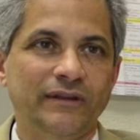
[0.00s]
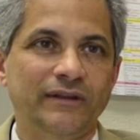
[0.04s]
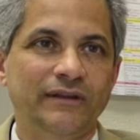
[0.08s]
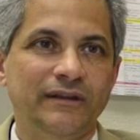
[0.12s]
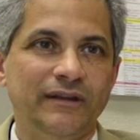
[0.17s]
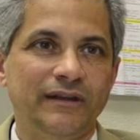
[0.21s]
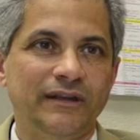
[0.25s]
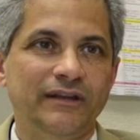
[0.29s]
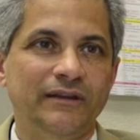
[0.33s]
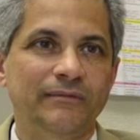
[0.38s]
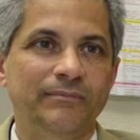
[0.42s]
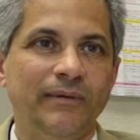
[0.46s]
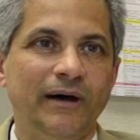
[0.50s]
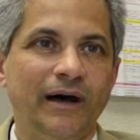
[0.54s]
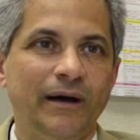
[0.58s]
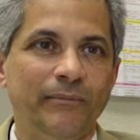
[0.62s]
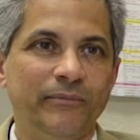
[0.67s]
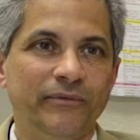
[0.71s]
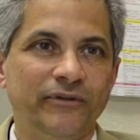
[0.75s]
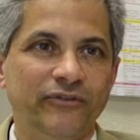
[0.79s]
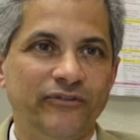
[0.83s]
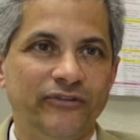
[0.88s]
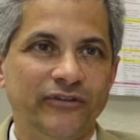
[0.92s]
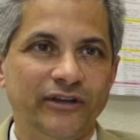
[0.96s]
the
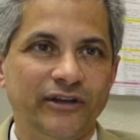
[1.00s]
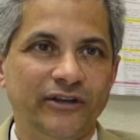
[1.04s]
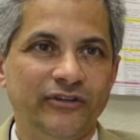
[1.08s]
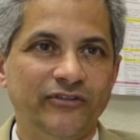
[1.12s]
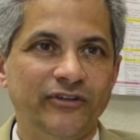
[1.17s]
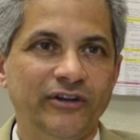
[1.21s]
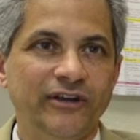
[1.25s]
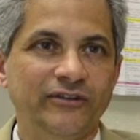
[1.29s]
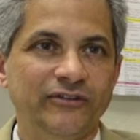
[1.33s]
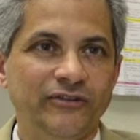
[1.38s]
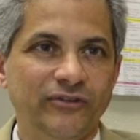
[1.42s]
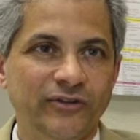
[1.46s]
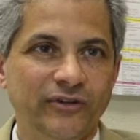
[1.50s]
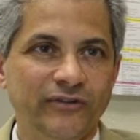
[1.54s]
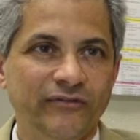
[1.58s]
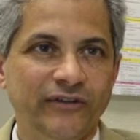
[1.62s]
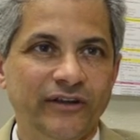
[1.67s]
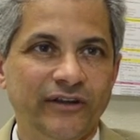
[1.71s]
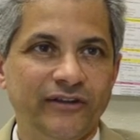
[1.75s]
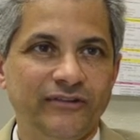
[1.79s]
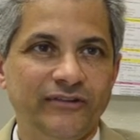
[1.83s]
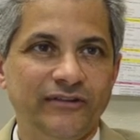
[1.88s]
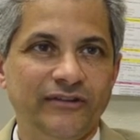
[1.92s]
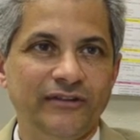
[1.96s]
Department of Surgery at the
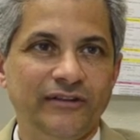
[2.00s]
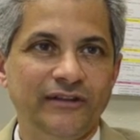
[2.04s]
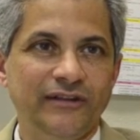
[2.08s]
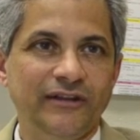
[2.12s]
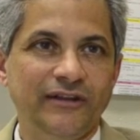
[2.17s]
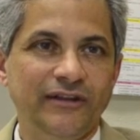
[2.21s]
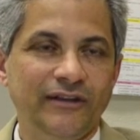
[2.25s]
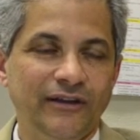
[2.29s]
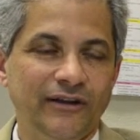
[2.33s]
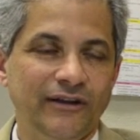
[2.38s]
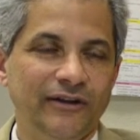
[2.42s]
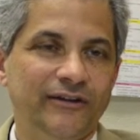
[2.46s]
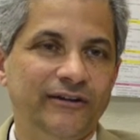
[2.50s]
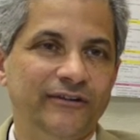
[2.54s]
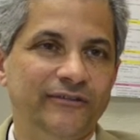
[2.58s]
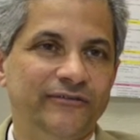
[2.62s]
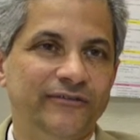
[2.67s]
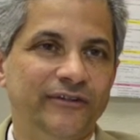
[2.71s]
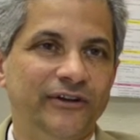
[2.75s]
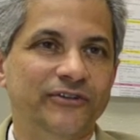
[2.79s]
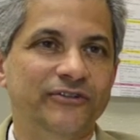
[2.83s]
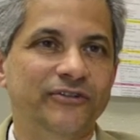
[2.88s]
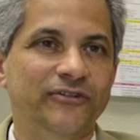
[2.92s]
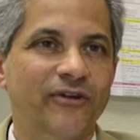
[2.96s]
University of
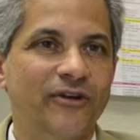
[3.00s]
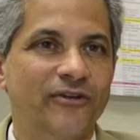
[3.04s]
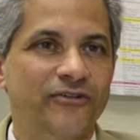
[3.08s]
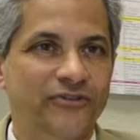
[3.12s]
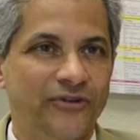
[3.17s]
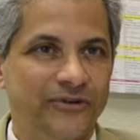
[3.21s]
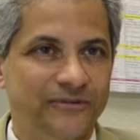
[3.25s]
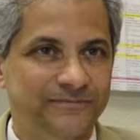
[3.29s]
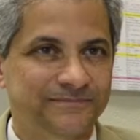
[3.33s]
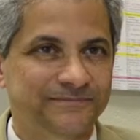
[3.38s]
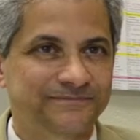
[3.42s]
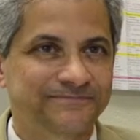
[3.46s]
Toronto.